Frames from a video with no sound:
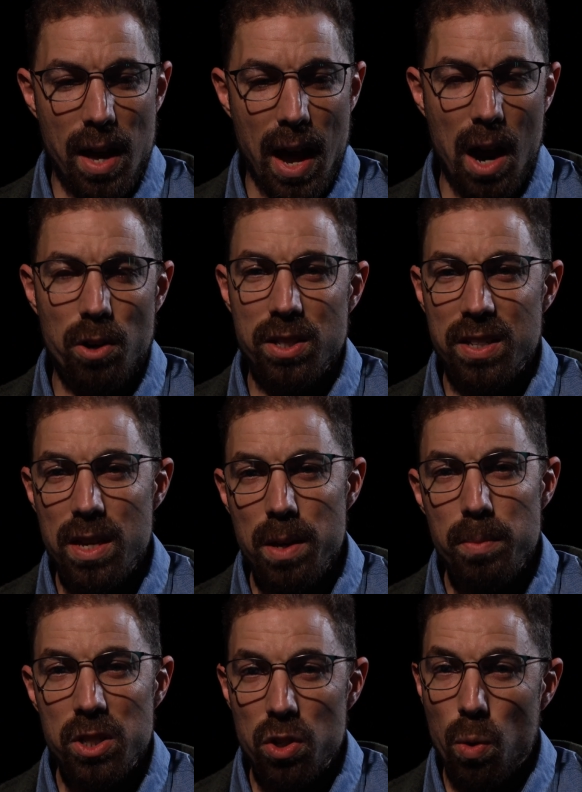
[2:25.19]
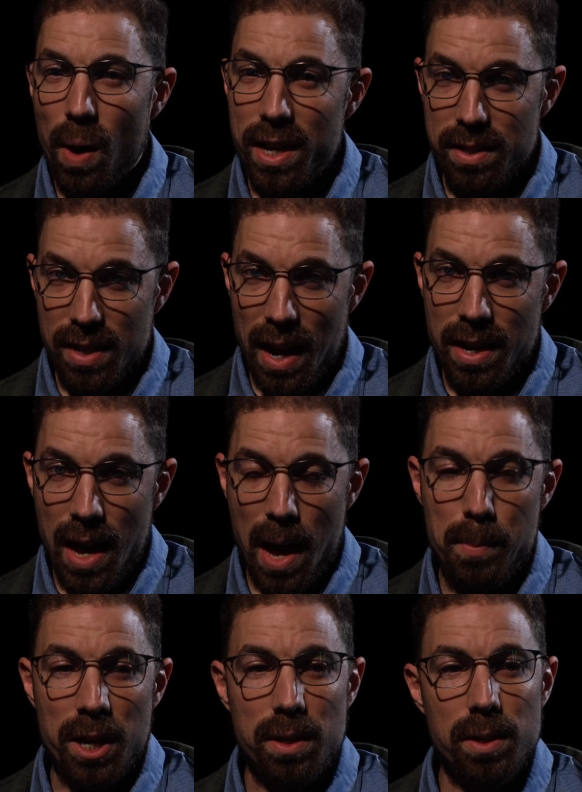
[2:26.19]
Our team is quite
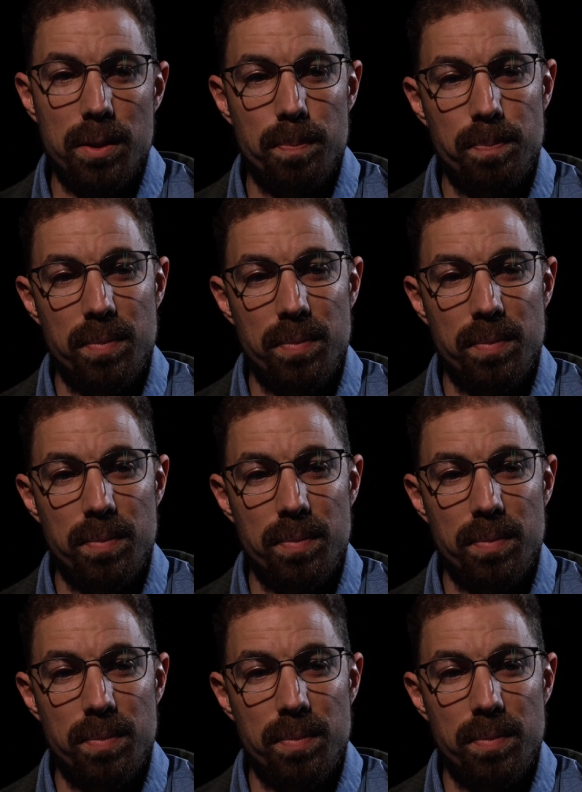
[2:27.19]
dynamic